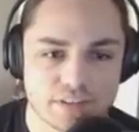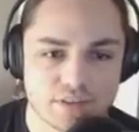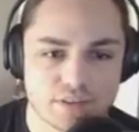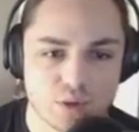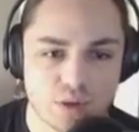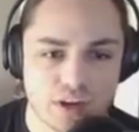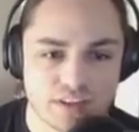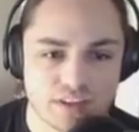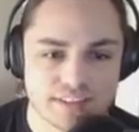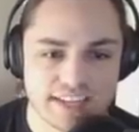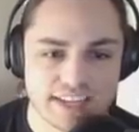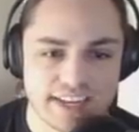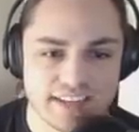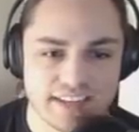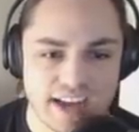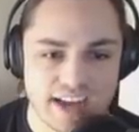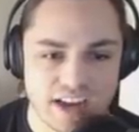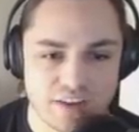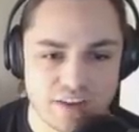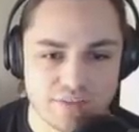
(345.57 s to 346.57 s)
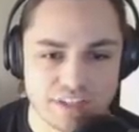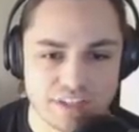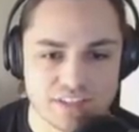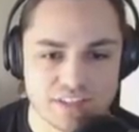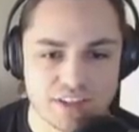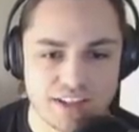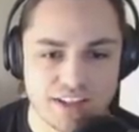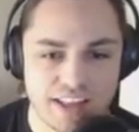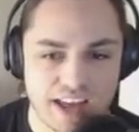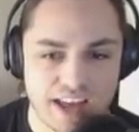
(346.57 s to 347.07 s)
Solarte, and Donovan
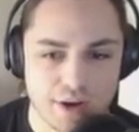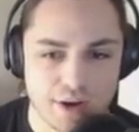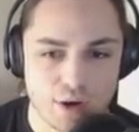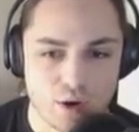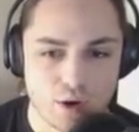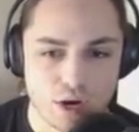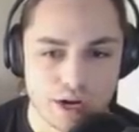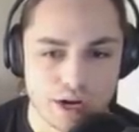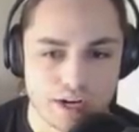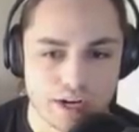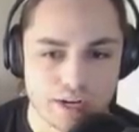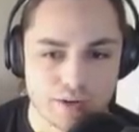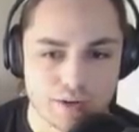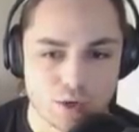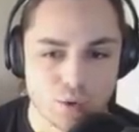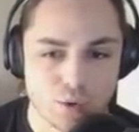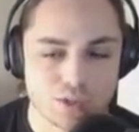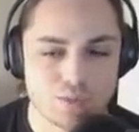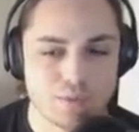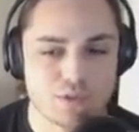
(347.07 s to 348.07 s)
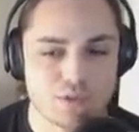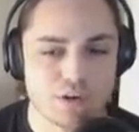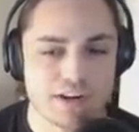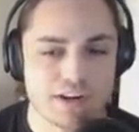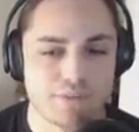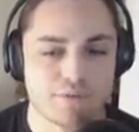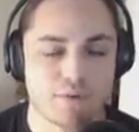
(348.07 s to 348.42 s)
Solano are going to be traded for